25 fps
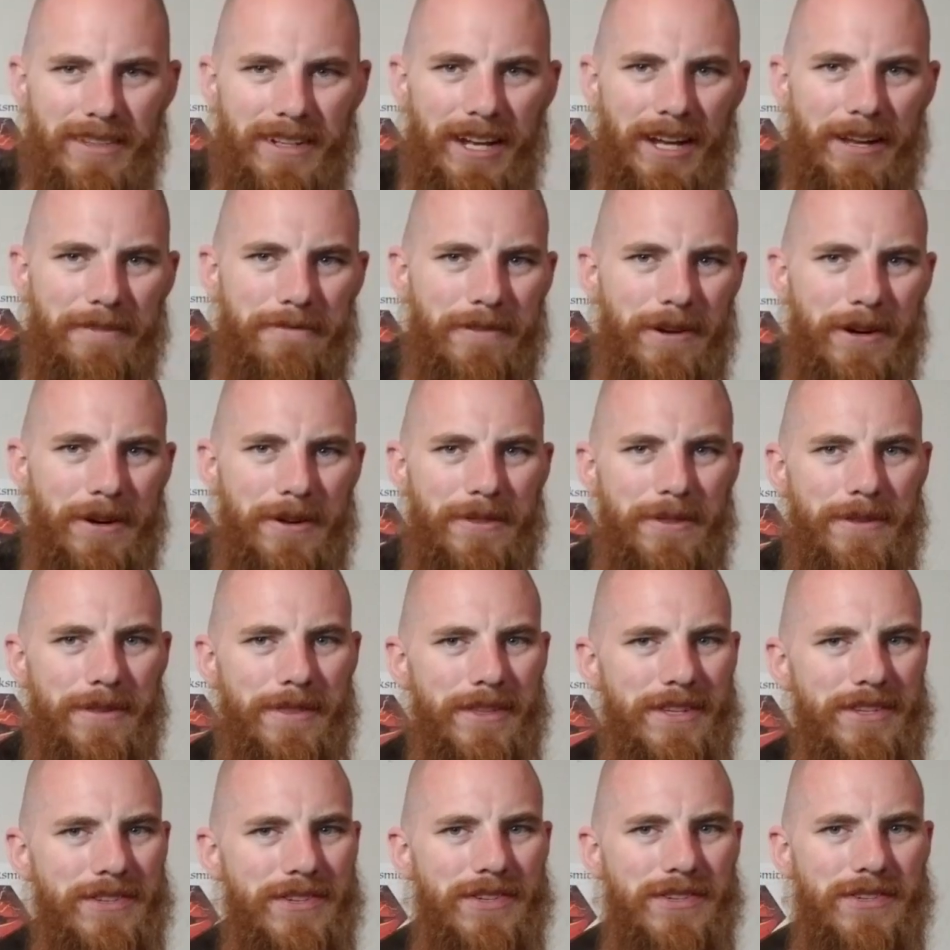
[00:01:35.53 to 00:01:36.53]
I figured
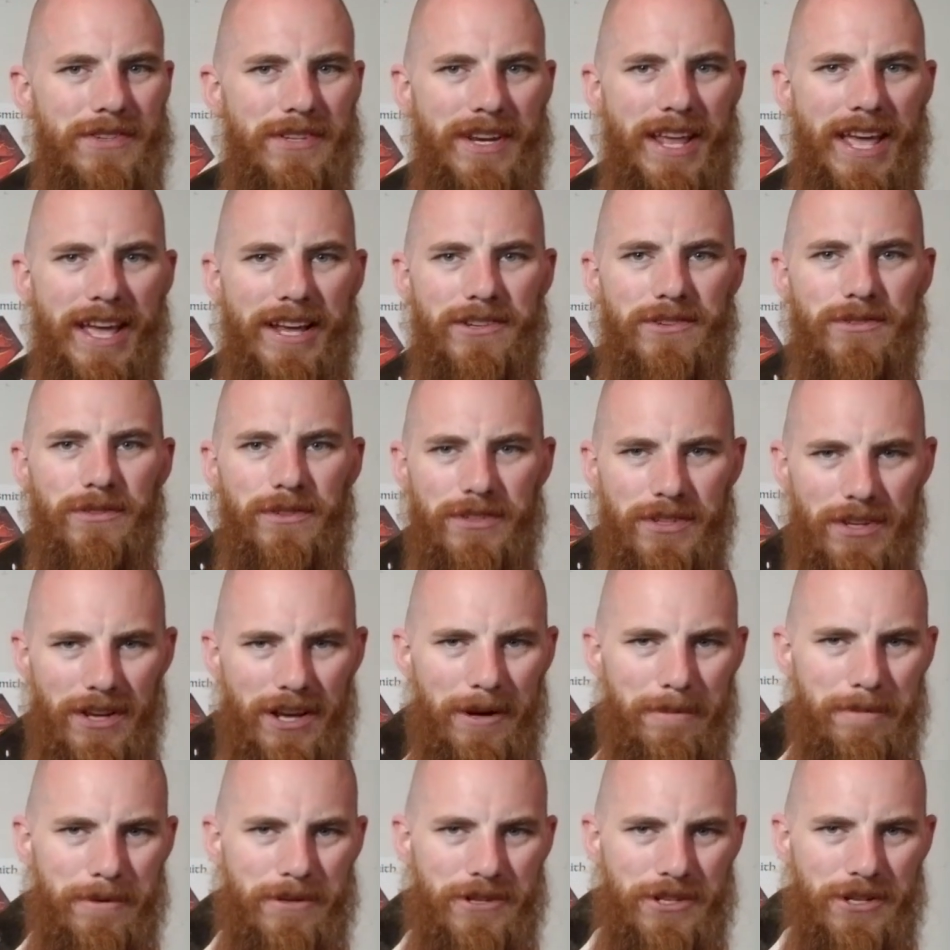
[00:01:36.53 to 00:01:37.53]
that this is an excellent
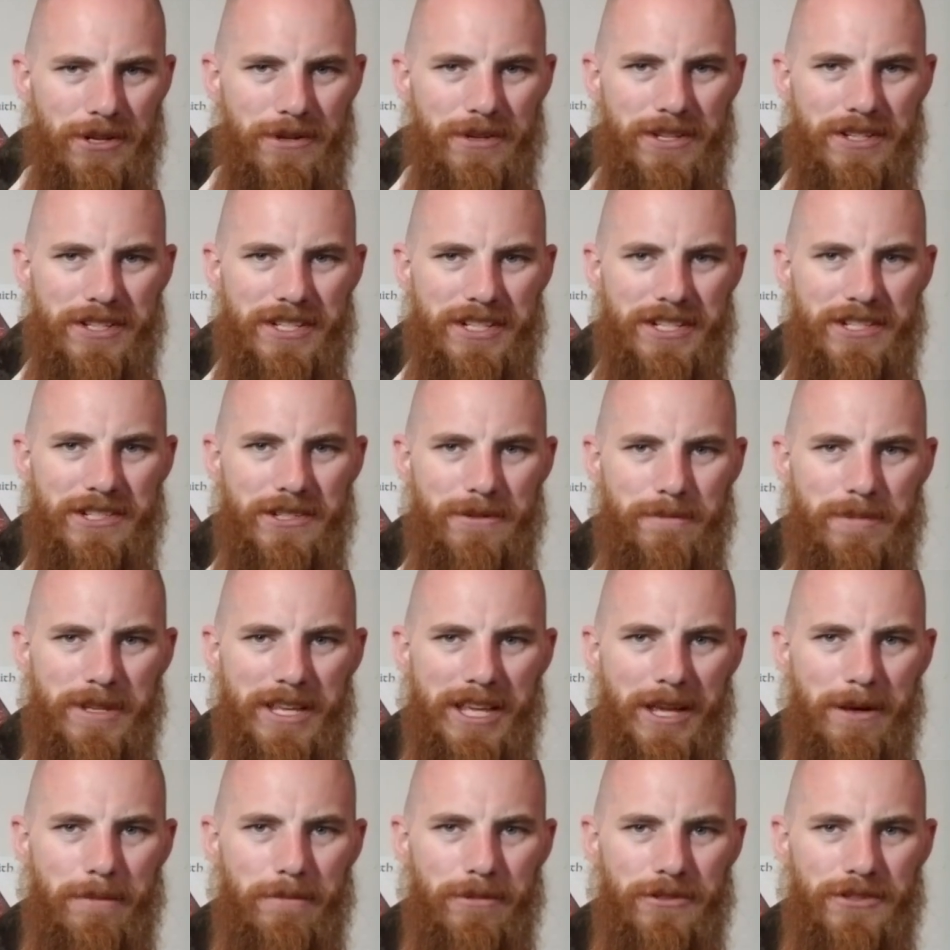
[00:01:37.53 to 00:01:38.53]
opportunity to
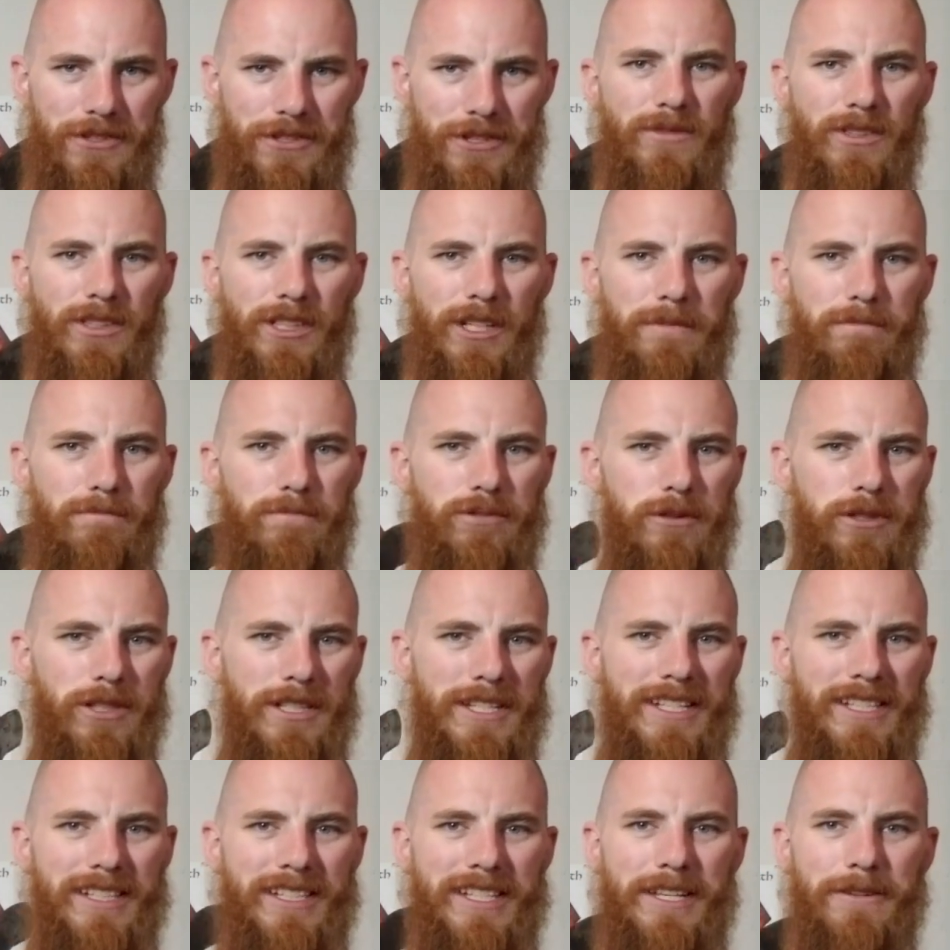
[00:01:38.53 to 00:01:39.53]
be able to
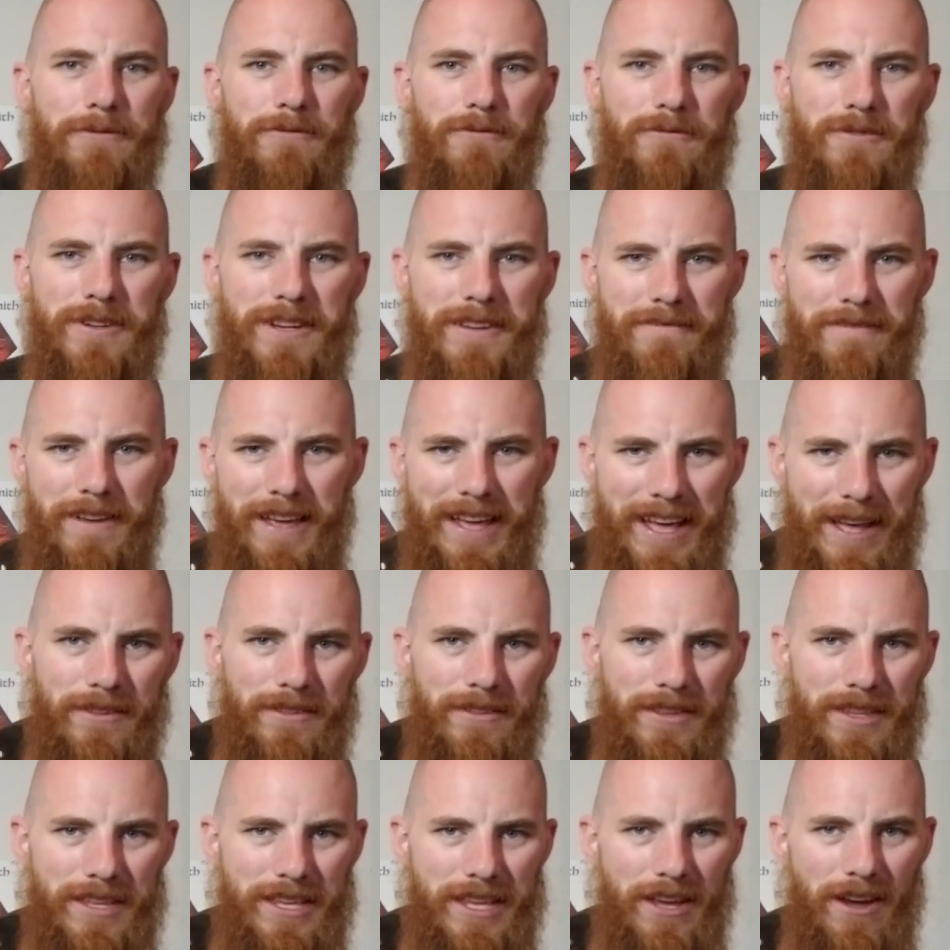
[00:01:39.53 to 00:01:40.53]
completely
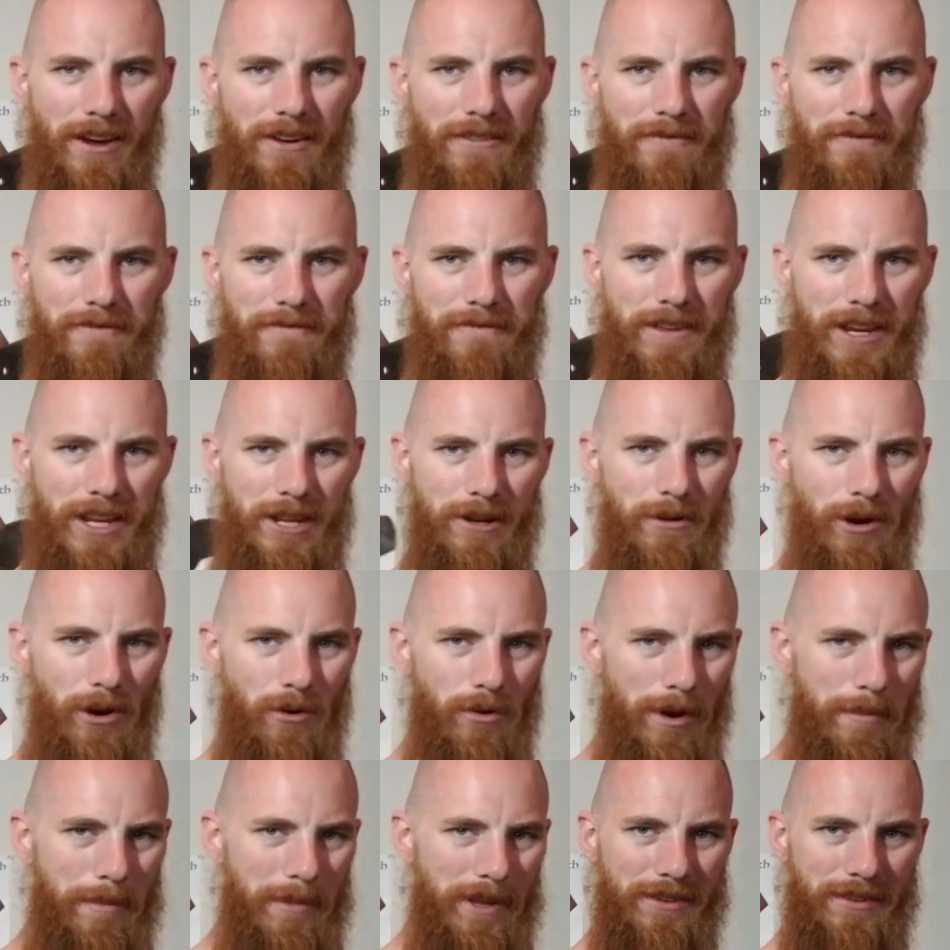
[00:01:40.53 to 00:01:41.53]
revamp the video
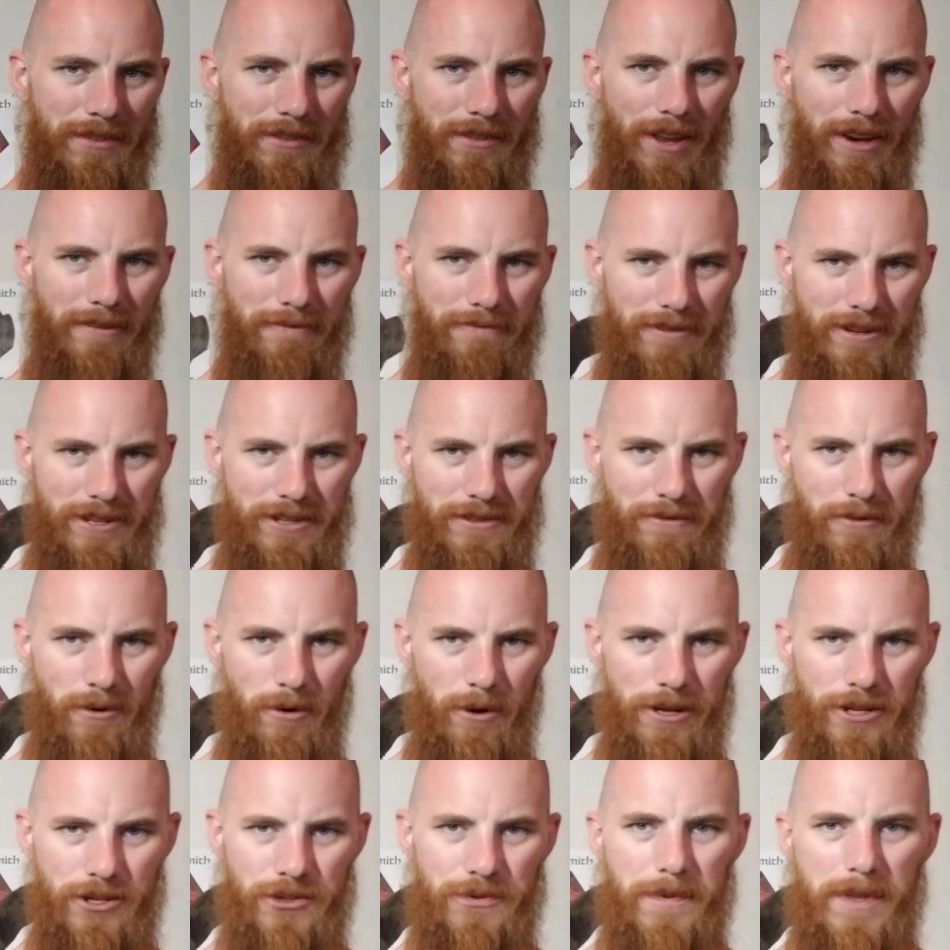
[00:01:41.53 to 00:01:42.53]
equipment at Friis
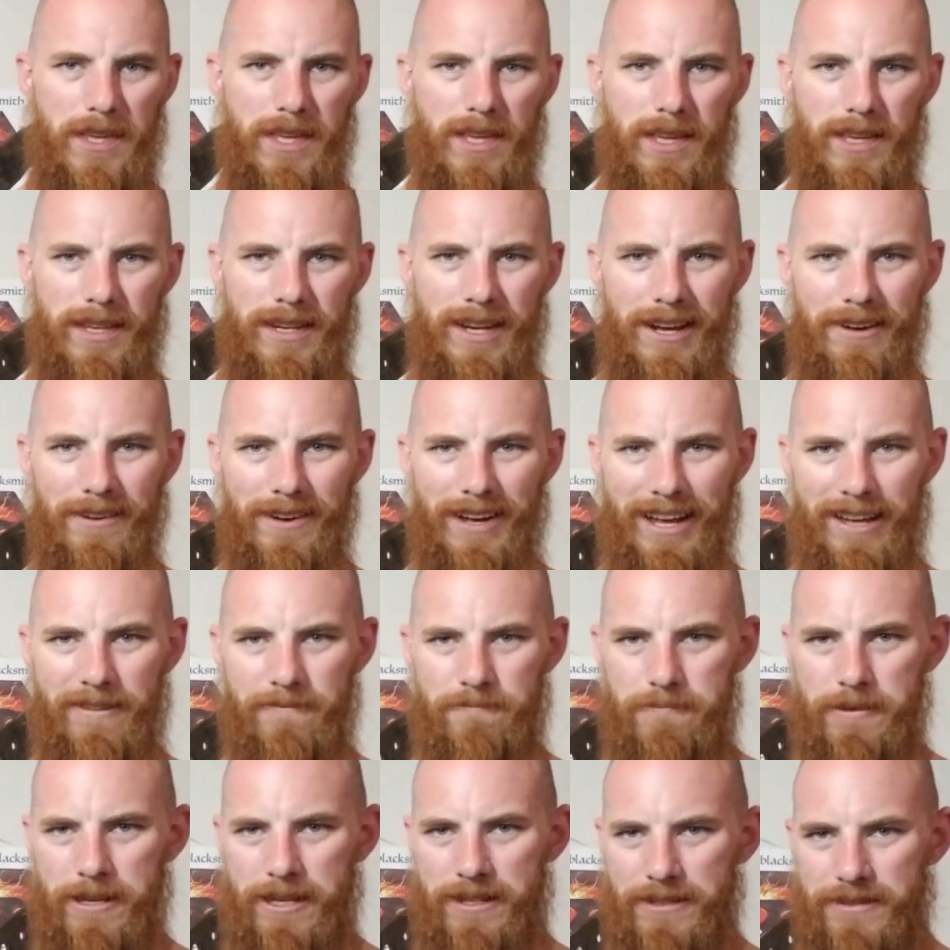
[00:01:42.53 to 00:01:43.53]
Forge. Now,
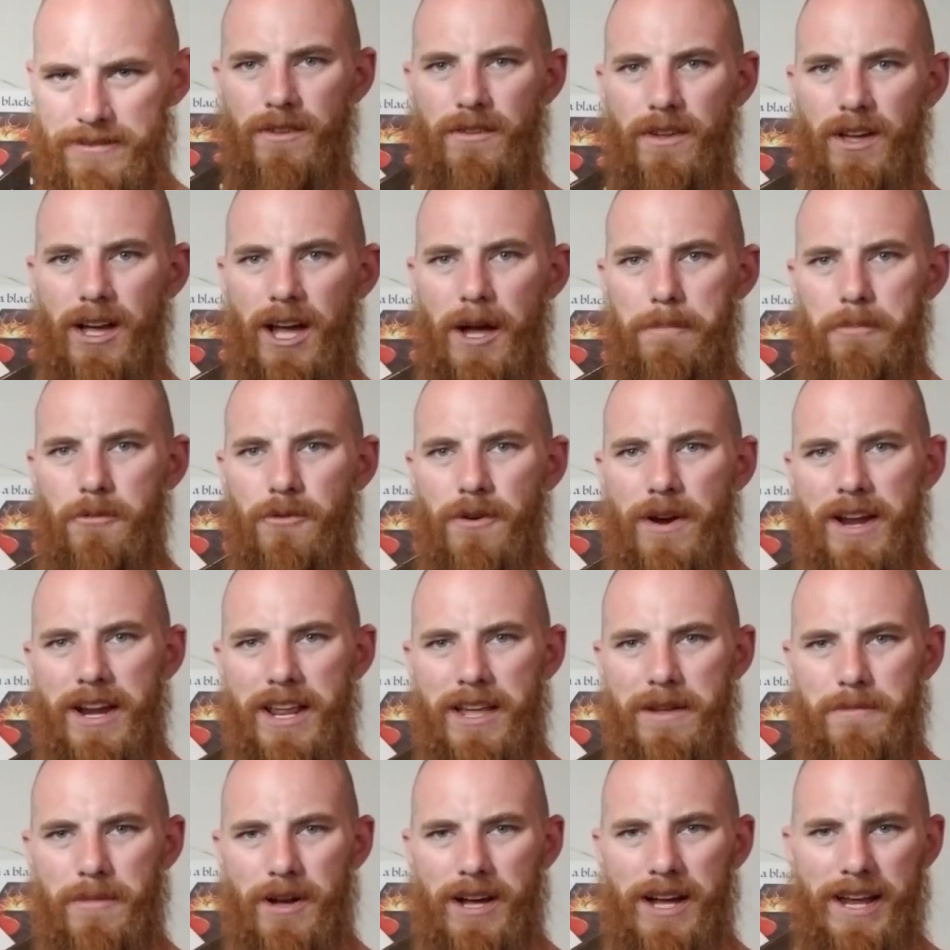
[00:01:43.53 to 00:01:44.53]
I've been
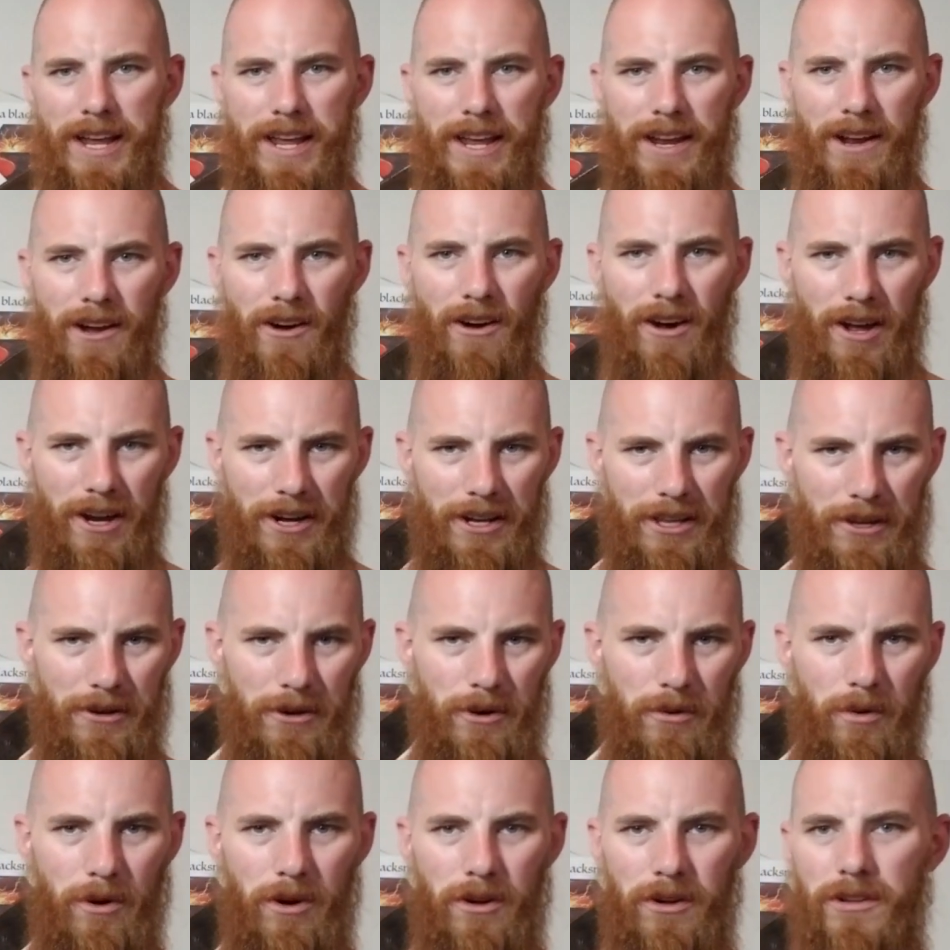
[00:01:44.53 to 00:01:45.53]
upgrading my audio
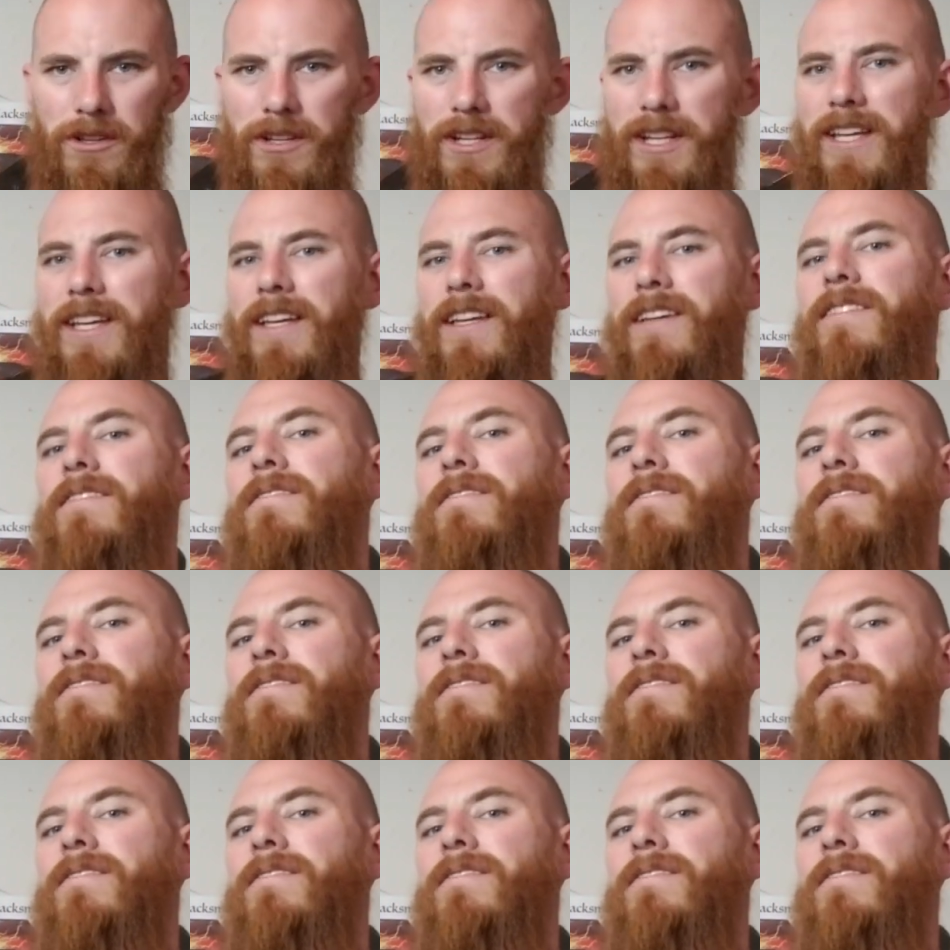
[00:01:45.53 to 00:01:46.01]
quality